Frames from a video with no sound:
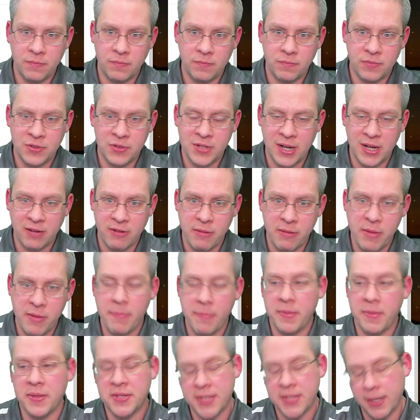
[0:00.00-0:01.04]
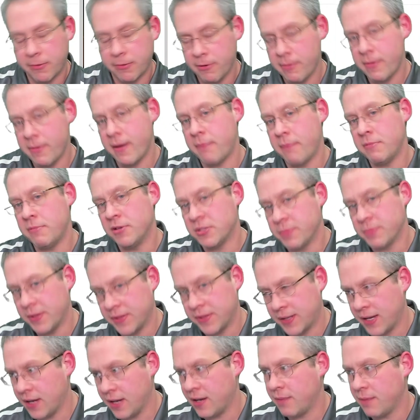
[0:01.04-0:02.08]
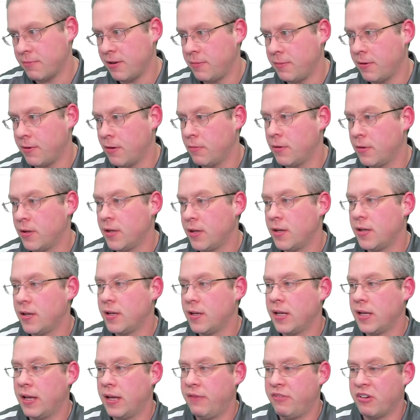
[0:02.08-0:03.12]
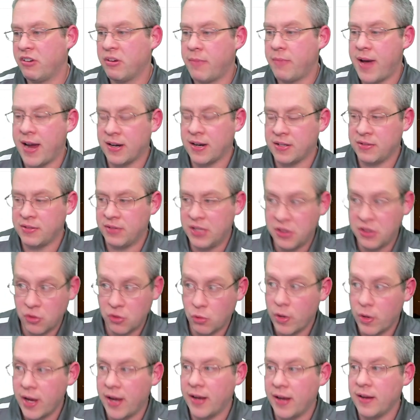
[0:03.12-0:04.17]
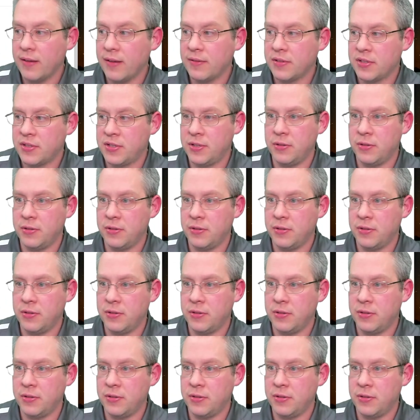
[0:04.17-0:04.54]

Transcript: Static Web App and the Static Web App knows about the GitHub repo. If you go back either way to